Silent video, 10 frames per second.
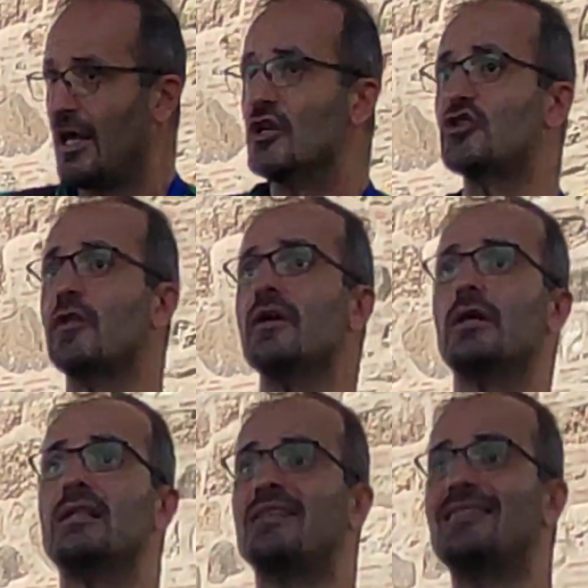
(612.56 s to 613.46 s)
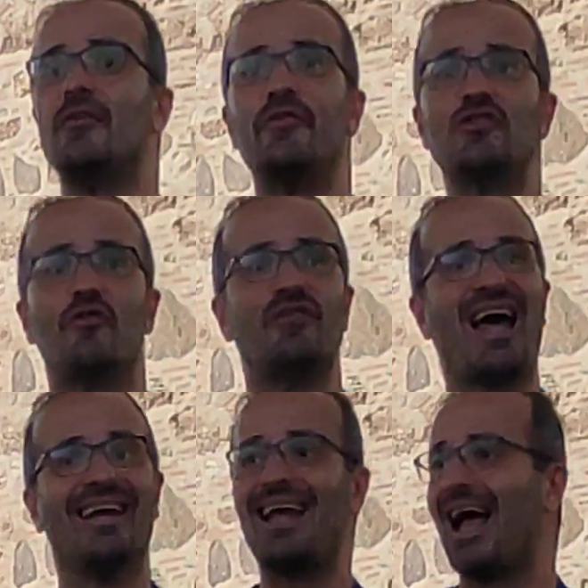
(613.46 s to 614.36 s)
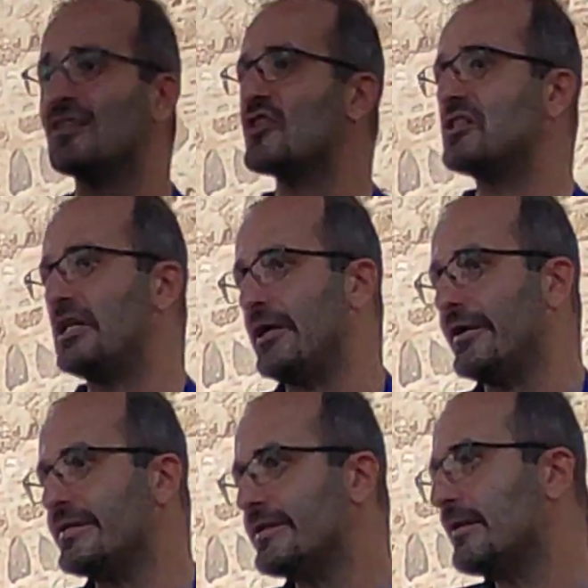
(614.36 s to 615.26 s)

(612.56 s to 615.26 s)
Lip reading: So there is a difference of 900 years.